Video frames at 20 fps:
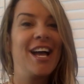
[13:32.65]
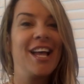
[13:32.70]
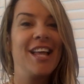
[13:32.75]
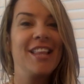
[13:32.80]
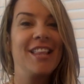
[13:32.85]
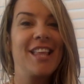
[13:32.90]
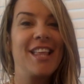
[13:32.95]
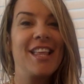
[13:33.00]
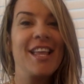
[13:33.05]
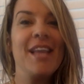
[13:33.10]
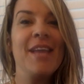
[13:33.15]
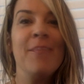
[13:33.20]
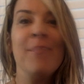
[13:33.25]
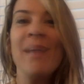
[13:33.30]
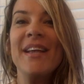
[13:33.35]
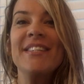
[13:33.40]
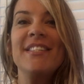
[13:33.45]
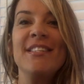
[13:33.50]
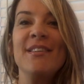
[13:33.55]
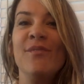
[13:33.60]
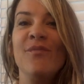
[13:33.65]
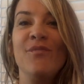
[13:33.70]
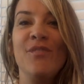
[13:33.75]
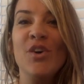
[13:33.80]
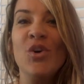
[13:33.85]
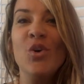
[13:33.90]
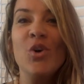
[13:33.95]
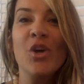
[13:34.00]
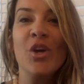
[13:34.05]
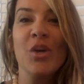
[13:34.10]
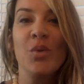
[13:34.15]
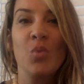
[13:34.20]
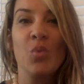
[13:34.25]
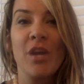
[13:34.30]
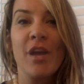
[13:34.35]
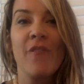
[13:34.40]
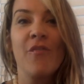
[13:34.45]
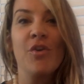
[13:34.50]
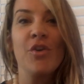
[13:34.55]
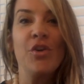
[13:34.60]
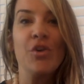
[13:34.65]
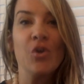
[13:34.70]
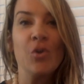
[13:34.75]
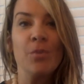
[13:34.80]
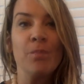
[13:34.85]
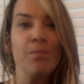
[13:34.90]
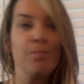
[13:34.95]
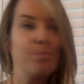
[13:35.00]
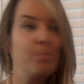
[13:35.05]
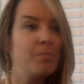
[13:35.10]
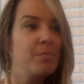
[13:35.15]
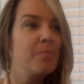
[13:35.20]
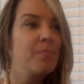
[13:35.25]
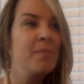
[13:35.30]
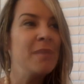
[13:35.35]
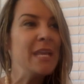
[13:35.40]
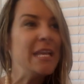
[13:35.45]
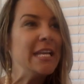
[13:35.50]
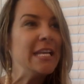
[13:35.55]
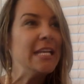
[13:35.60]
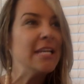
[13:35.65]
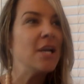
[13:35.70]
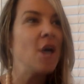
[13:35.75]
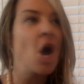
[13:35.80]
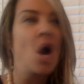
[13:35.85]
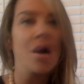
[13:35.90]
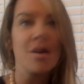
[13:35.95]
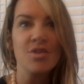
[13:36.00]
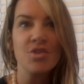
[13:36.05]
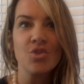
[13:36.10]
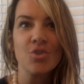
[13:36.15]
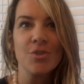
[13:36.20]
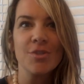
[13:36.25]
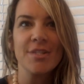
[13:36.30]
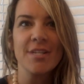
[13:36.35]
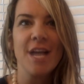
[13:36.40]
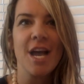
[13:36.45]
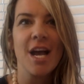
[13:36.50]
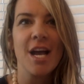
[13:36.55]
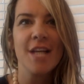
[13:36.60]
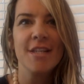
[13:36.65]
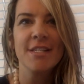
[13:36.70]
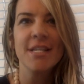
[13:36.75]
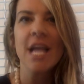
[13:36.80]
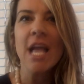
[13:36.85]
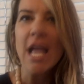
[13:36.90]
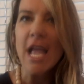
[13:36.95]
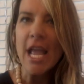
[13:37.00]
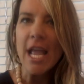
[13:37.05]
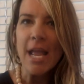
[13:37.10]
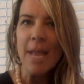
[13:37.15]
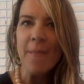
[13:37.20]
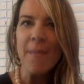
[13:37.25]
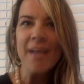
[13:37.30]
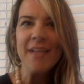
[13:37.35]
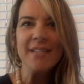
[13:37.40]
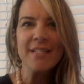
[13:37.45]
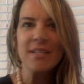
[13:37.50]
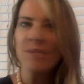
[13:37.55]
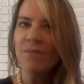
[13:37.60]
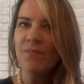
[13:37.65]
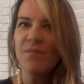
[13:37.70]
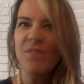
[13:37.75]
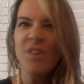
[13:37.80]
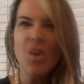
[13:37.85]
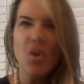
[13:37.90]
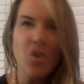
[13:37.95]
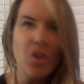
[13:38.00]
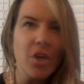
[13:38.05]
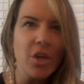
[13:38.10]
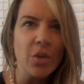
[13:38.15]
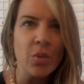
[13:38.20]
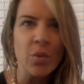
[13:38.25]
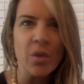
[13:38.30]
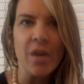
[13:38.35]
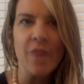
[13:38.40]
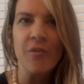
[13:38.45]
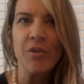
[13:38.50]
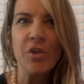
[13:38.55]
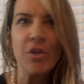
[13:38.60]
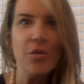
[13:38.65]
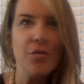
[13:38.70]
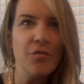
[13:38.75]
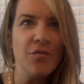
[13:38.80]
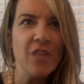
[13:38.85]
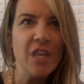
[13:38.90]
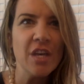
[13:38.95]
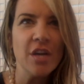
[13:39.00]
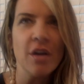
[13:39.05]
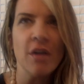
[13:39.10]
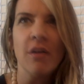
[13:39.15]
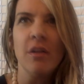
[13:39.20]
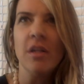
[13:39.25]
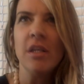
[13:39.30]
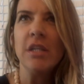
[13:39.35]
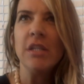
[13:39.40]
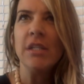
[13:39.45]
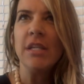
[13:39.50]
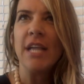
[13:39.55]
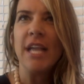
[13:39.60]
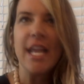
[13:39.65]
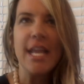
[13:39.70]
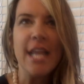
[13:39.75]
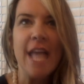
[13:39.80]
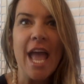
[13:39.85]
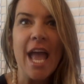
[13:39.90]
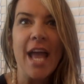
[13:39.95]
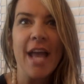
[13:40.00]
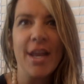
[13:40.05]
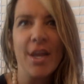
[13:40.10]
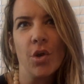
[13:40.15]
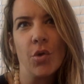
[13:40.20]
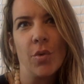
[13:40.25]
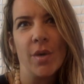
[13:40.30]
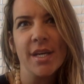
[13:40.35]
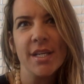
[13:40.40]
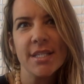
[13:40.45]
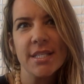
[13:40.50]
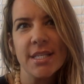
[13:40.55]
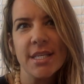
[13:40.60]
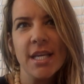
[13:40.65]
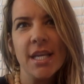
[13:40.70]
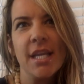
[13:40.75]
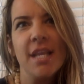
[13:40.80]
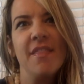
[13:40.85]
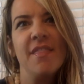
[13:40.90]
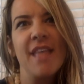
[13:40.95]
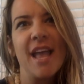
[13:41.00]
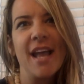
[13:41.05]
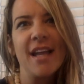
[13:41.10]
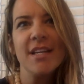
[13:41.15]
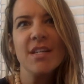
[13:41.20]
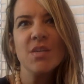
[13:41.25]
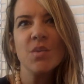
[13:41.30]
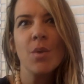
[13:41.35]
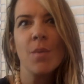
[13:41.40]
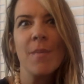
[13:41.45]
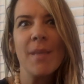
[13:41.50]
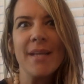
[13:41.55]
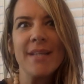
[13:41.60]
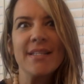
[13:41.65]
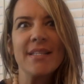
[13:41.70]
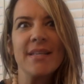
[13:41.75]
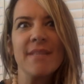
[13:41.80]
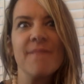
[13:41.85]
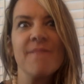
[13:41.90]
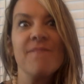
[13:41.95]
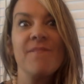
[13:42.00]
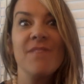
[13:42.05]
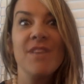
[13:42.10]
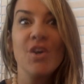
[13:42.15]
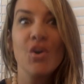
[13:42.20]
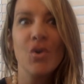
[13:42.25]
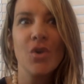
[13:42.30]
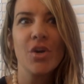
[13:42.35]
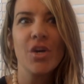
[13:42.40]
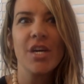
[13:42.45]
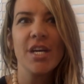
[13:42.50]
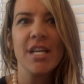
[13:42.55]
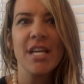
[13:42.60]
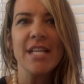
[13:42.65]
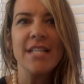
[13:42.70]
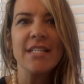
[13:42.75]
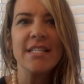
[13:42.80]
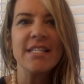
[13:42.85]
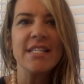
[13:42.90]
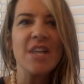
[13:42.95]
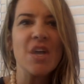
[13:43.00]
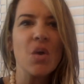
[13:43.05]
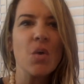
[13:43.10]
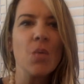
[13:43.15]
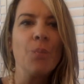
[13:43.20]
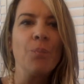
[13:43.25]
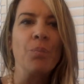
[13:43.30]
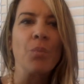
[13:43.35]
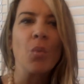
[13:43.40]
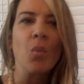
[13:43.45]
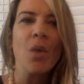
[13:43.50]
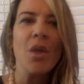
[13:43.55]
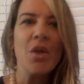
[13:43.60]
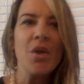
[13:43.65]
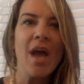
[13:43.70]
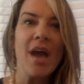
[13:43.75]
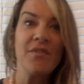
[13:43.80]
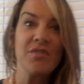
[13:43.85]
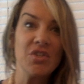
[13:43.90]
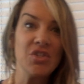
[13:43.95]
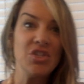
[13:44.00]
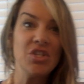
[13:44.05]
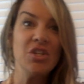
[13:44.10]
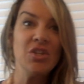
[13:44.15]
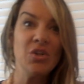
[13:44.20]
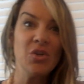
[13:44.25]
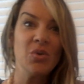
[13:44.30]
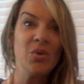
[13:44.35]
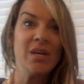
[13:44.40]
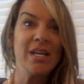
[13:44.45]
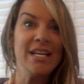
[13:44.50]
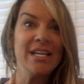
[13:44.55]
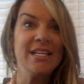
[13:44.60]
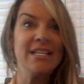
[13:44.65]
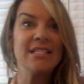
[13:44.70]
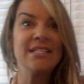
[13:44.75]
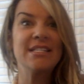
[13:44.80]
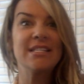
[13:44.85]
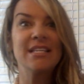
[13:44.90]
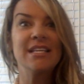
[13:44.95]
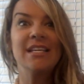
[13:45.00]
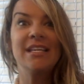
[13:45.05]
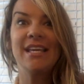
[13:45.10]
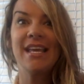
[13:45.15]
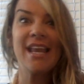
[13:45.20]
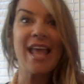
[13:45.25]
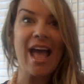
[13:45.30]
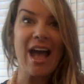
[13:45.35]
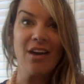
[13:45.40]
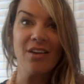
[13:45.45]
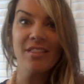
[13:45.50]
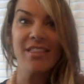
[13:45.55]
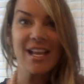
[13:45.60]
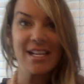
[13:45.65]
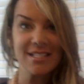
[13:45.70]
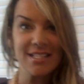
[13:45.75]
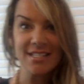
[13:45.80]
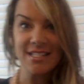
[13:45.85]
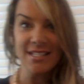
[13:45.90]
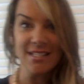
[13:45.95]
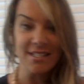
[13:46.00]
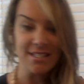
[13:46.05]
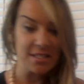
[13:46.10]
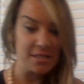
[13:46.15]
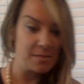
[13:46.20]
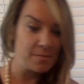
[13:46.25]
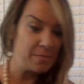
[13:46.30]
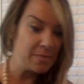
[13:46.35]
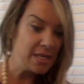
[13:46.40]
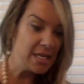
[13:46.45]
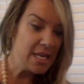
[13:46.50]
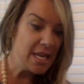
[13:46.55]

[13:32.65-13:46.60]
it makes them feel good whenever you're being ostracized. It makes them feel good whenever you feel inadequate. That is what makes them feel good. And so, what you have to do is get out of that system